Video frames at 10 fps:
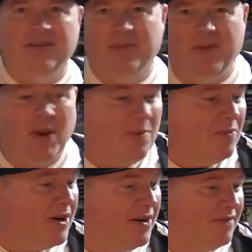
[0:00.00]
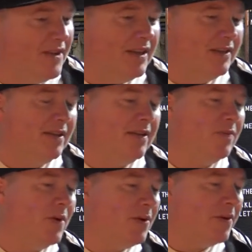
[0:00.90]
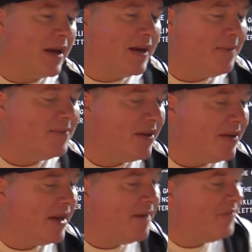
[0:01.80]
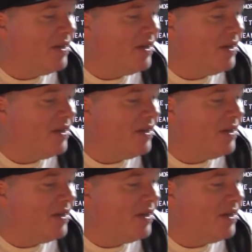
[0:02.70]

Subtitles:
bit of a no-brainer really. You know, why not get games like that?